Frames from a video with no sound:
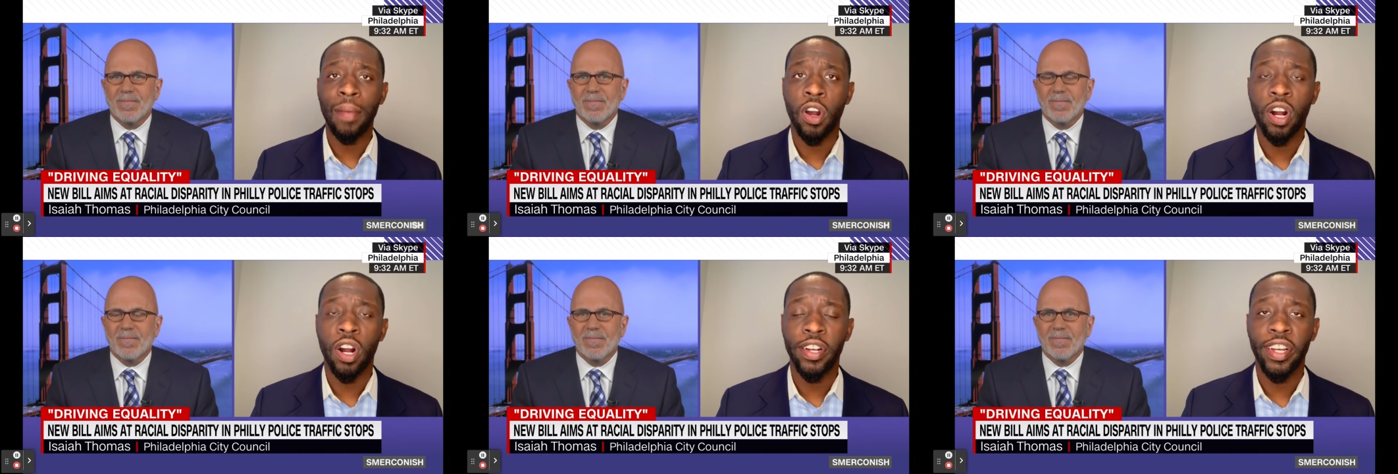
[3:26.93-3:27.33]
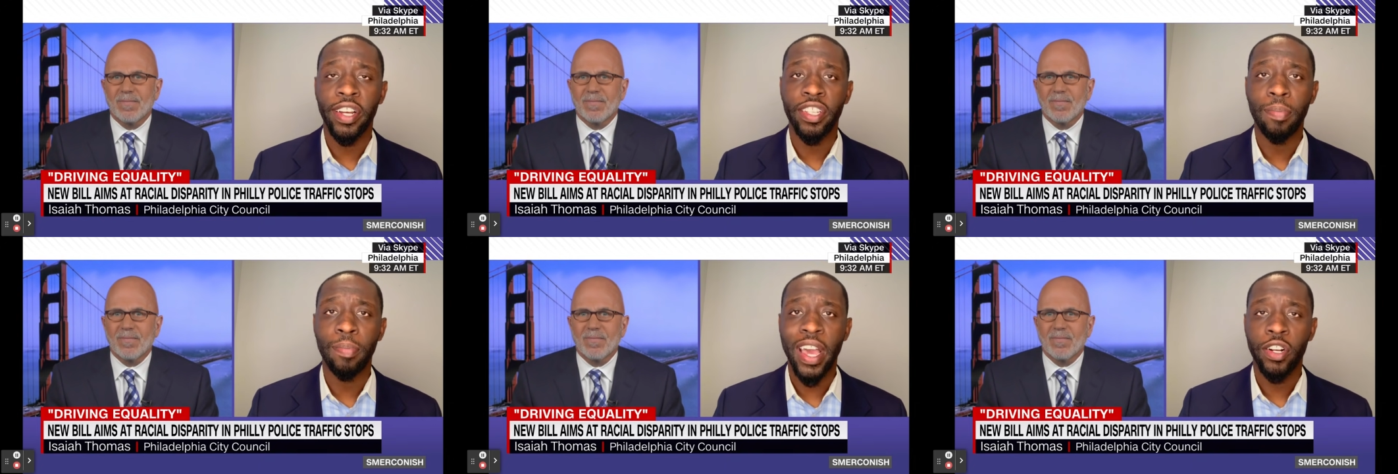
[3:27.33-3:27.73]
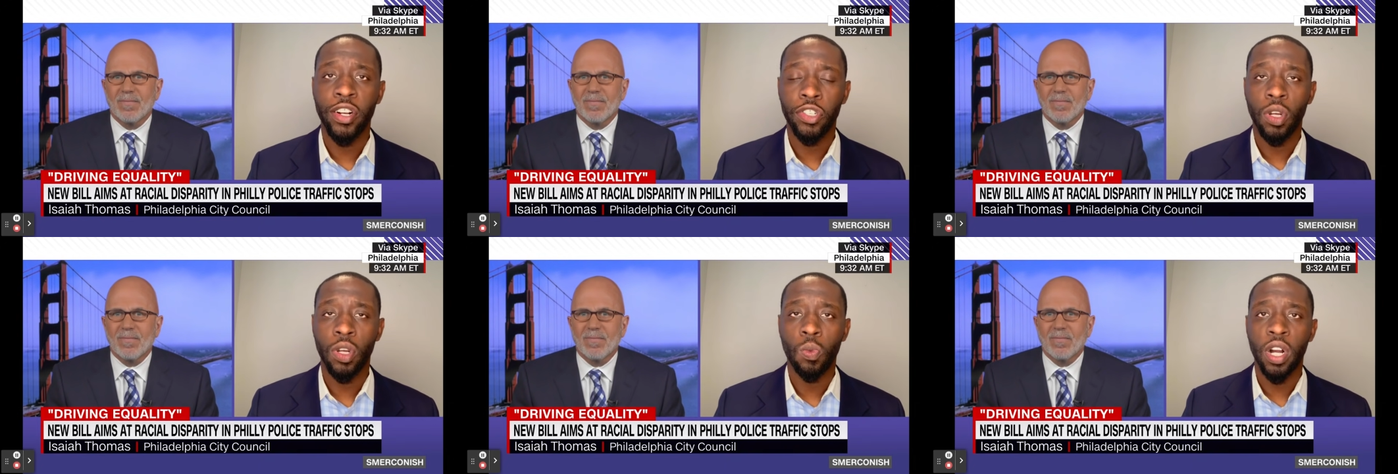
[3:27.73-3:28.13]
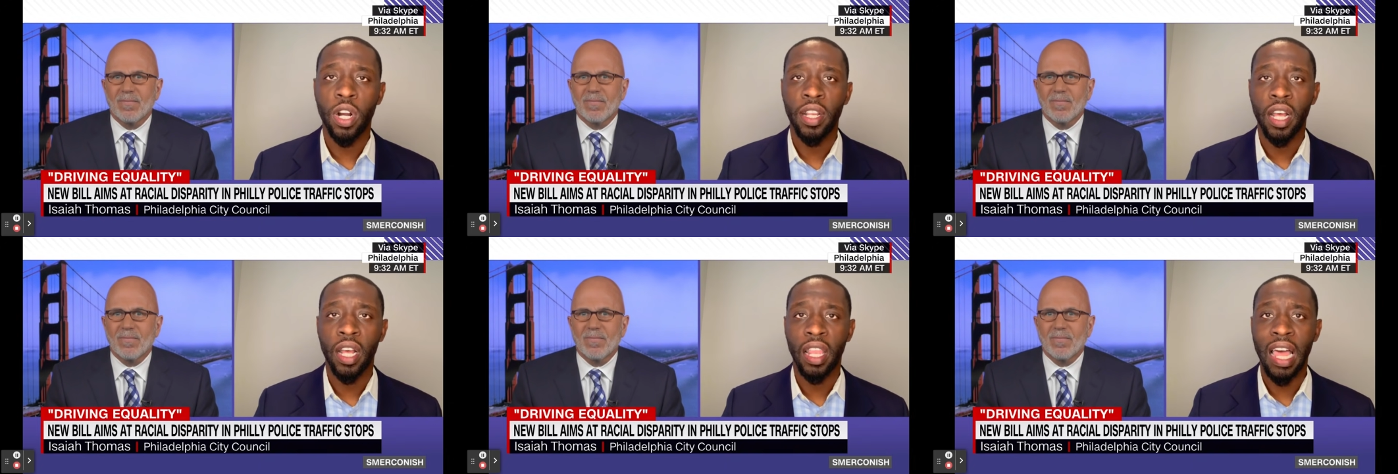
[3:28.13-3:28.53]
Speaker 1: of car does matter
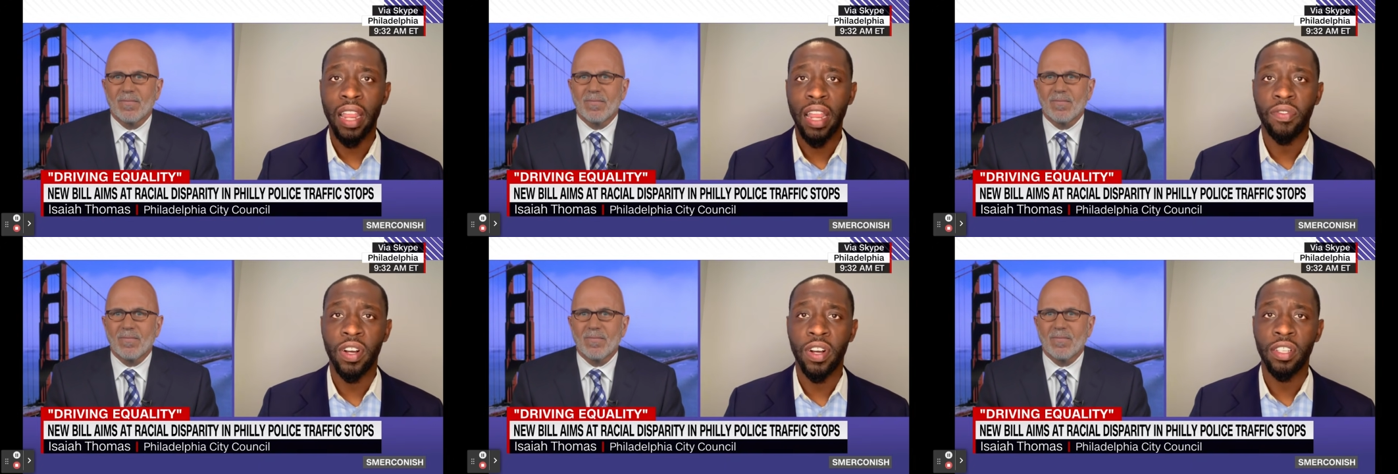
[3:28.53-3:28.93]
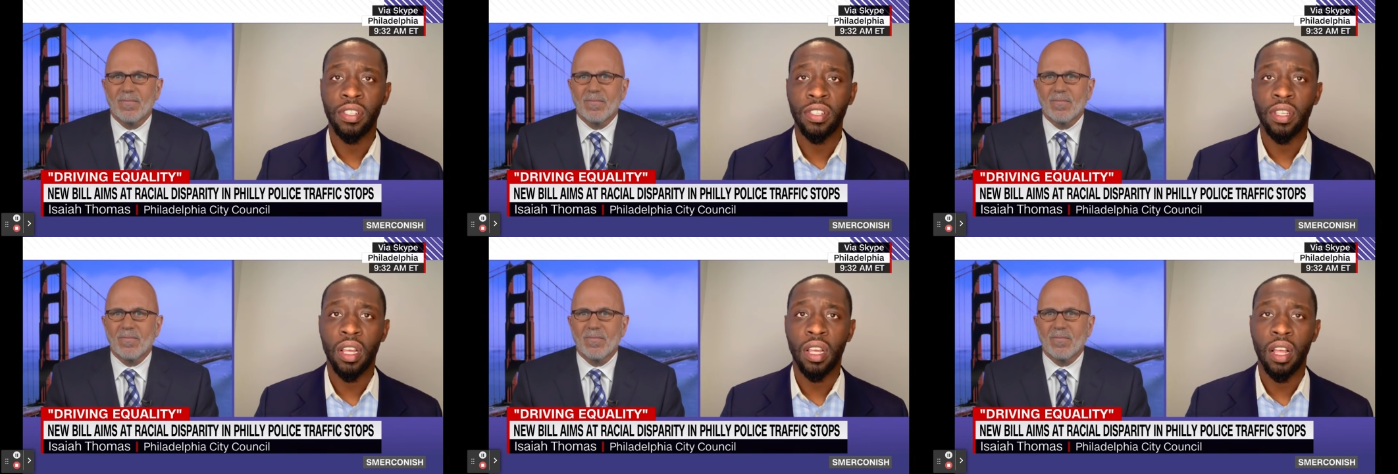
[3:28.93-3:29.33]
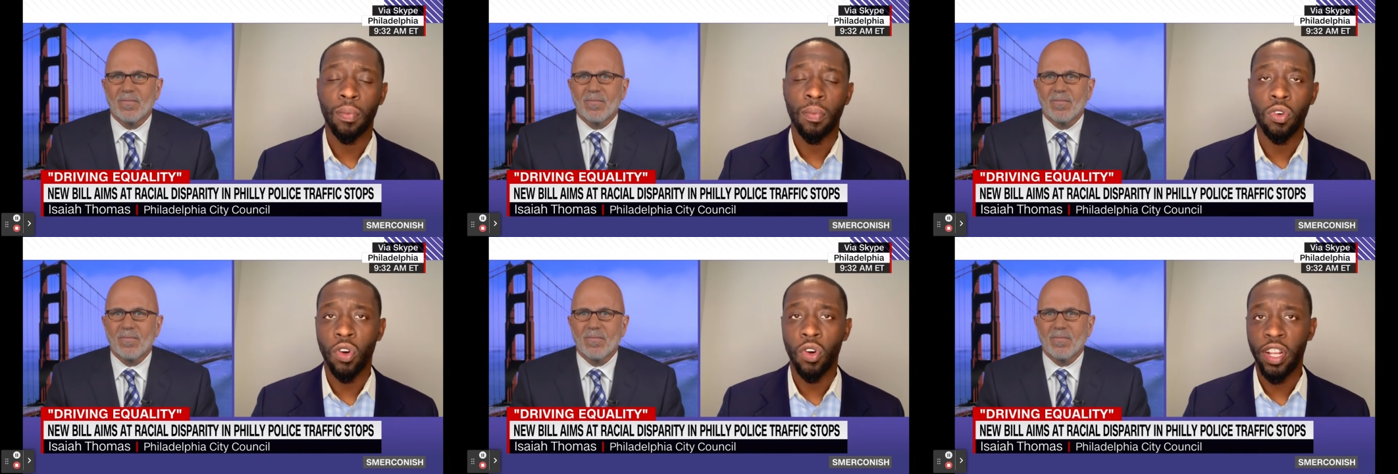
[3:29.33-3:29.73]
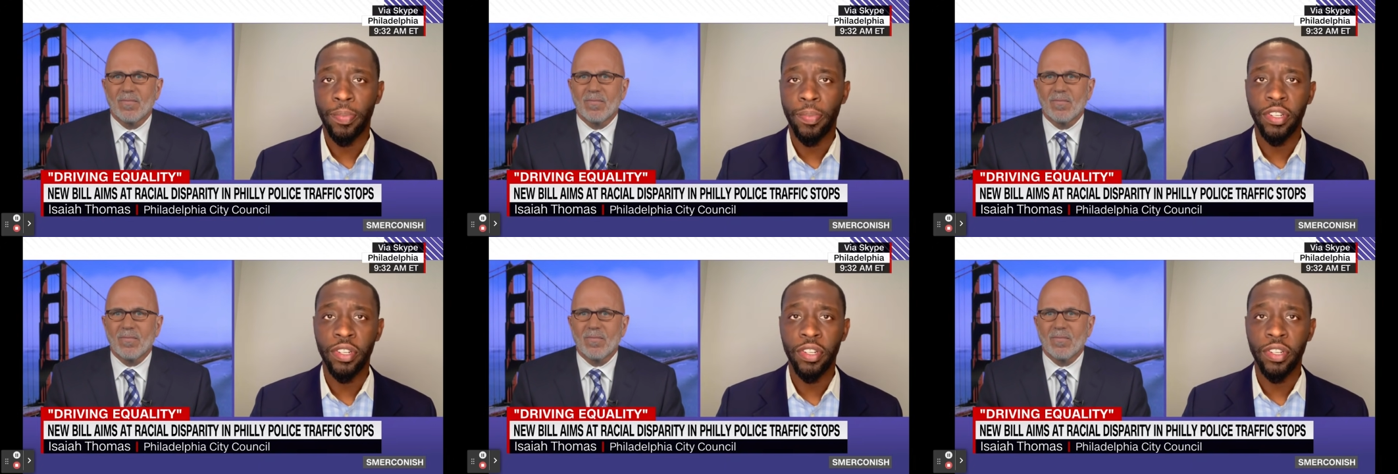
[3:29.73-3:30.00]
somewhat. A lot of us growing up in